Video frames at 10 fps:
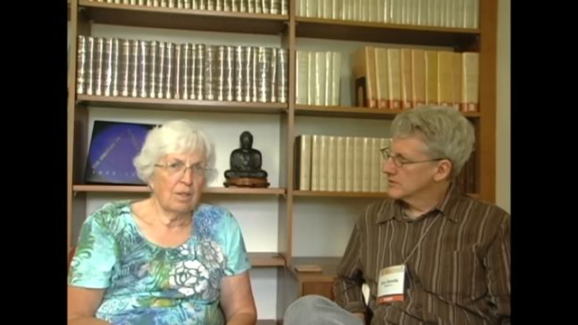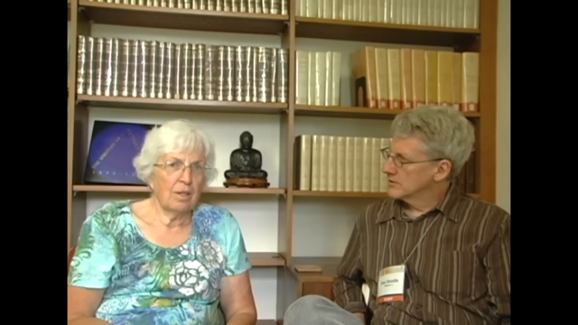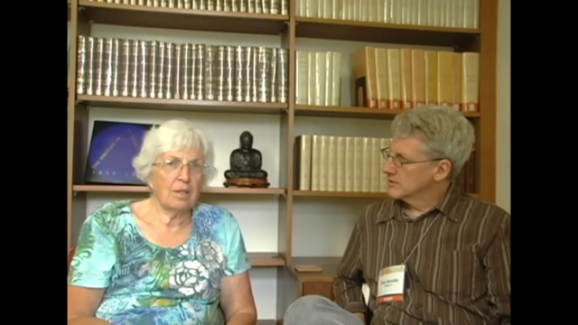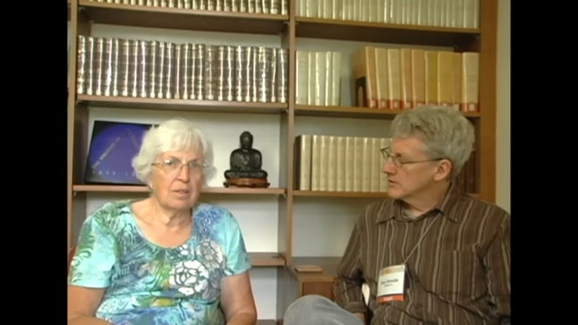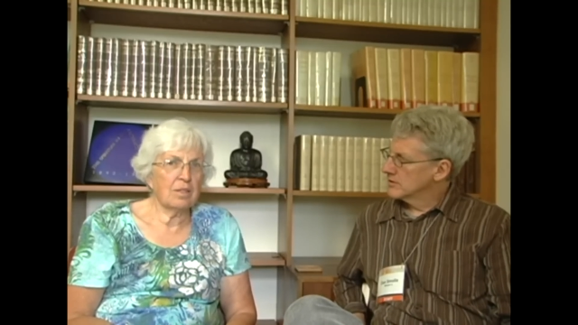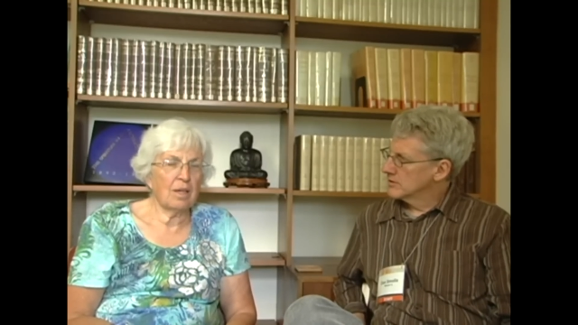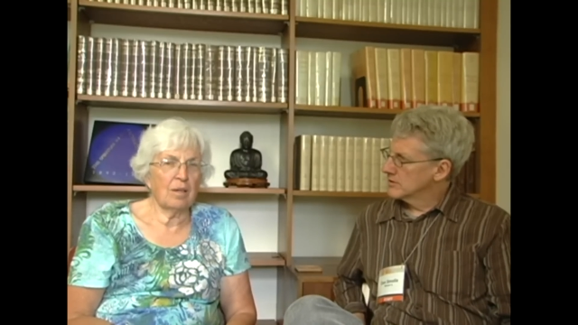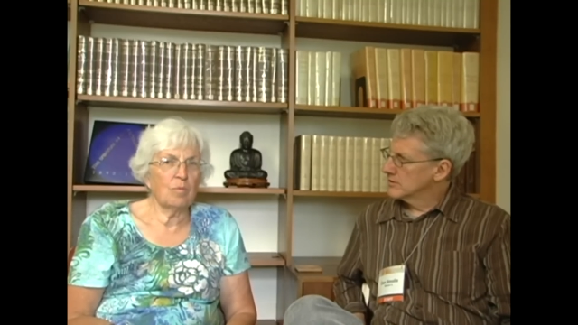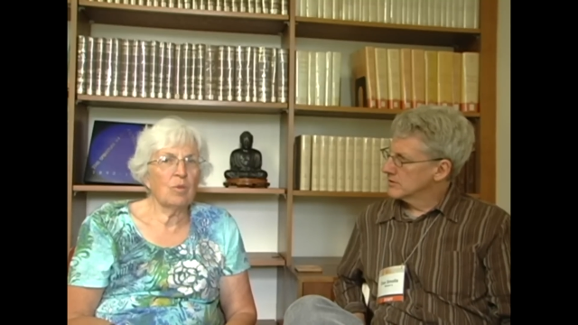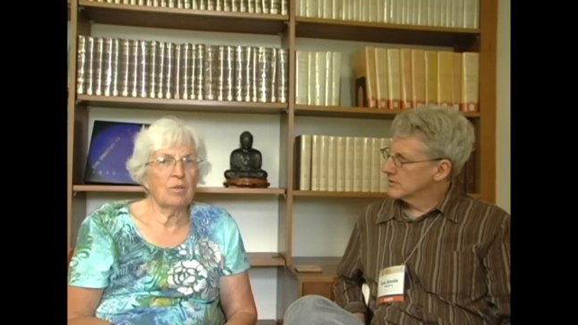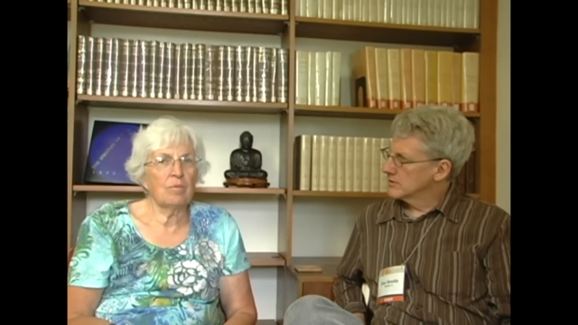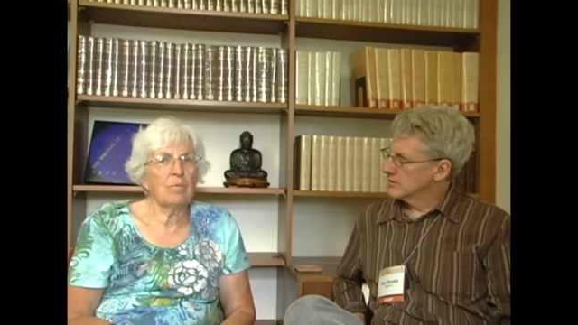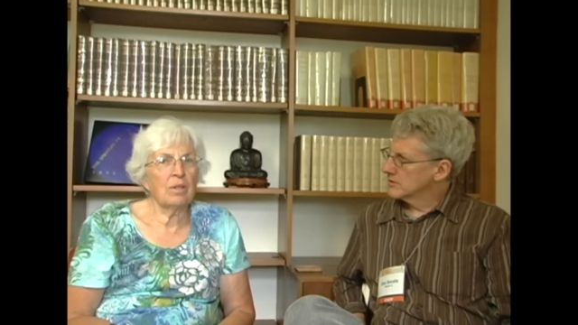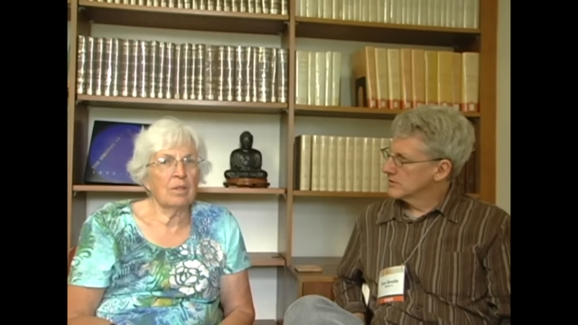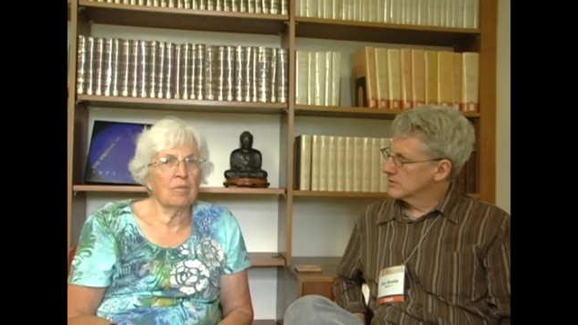Speaker 1: at a time when
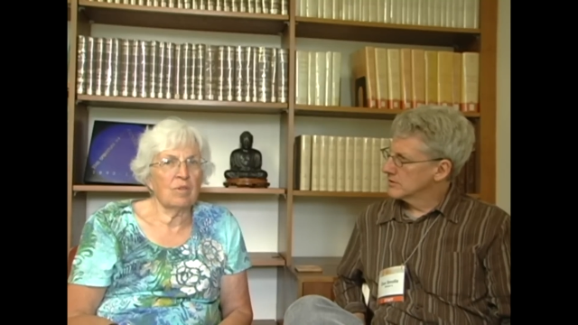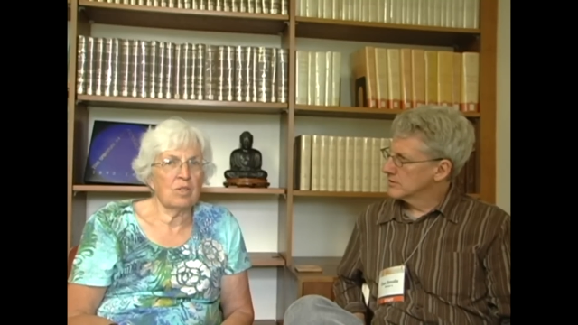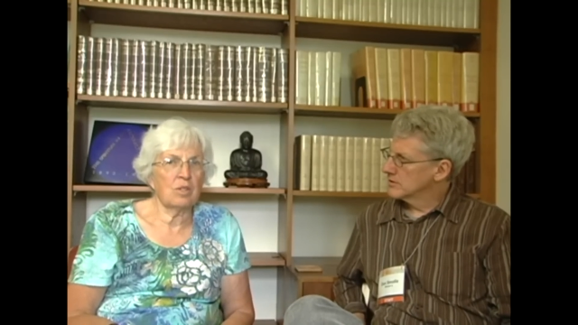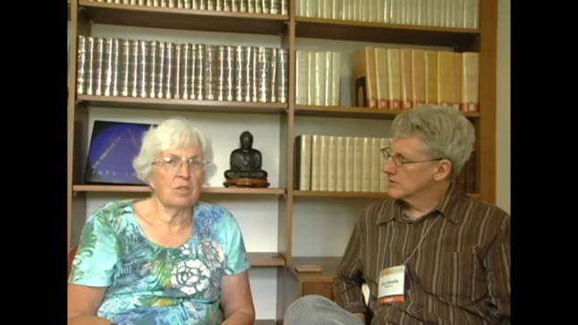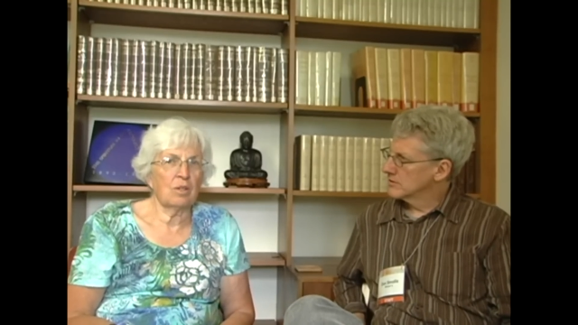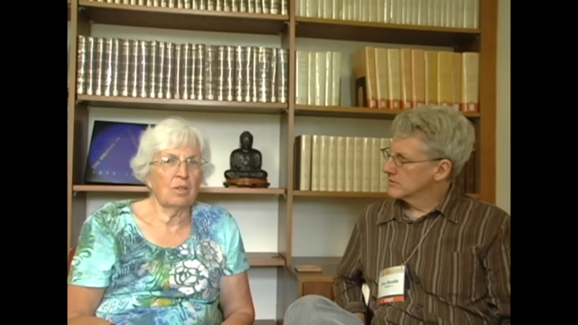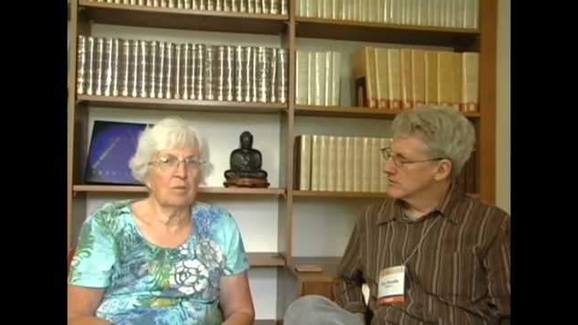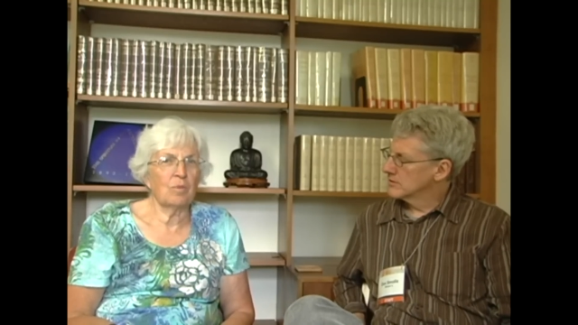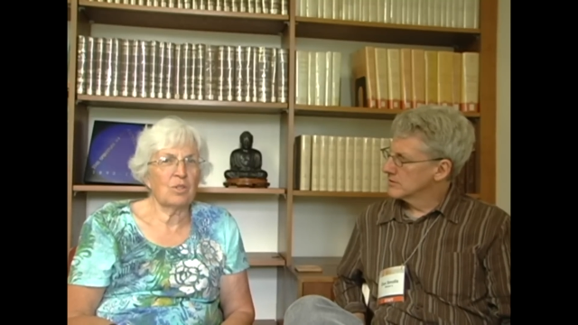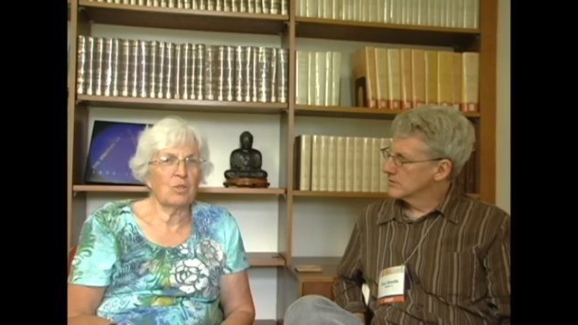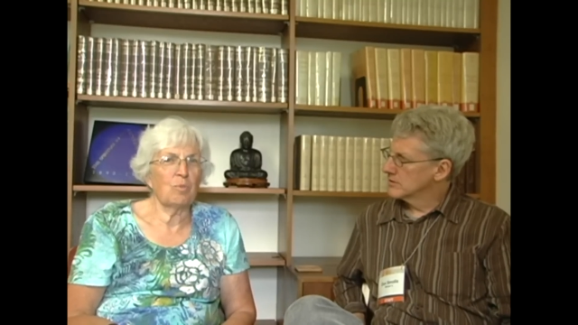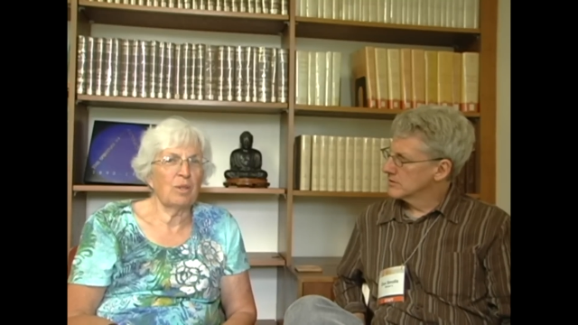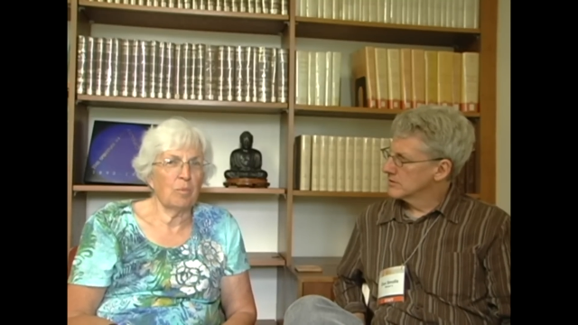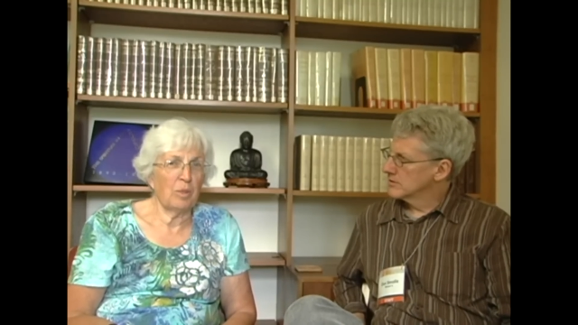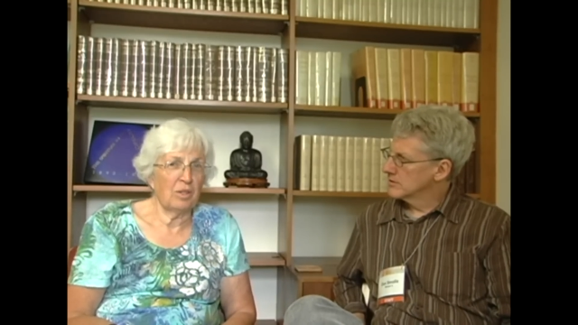being a vegetarian was to be a
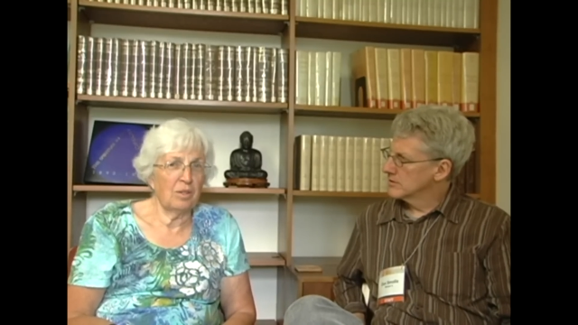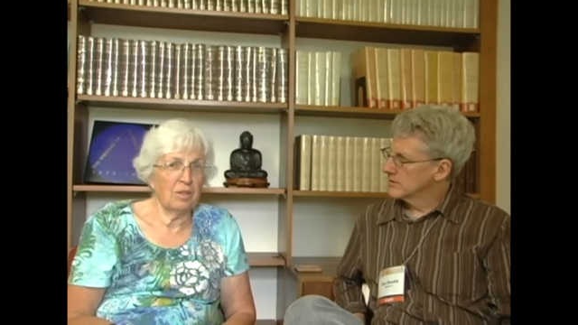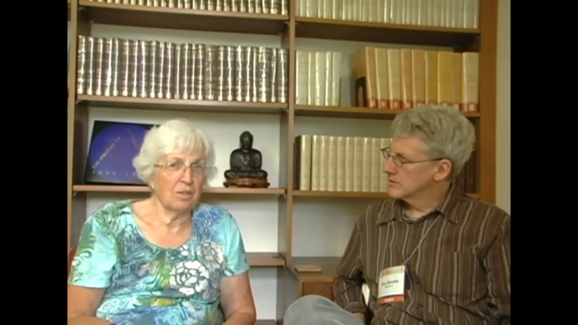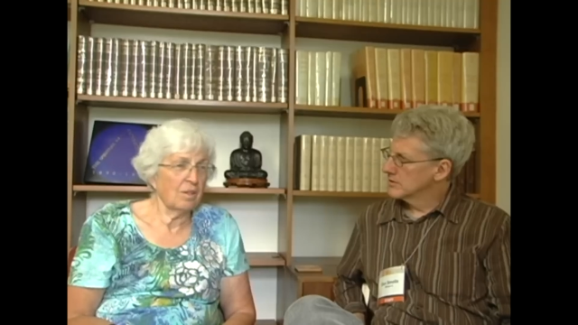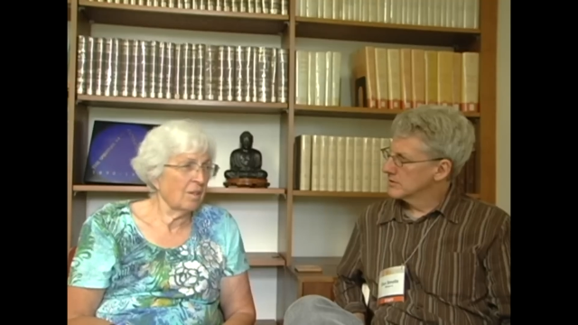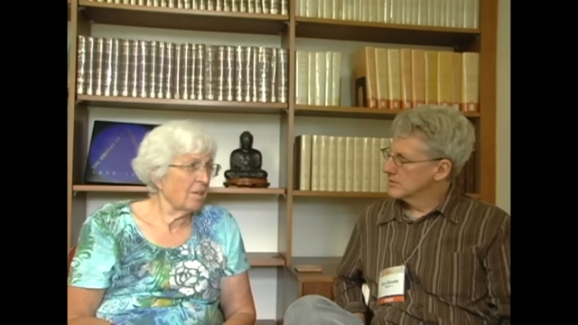pioneer.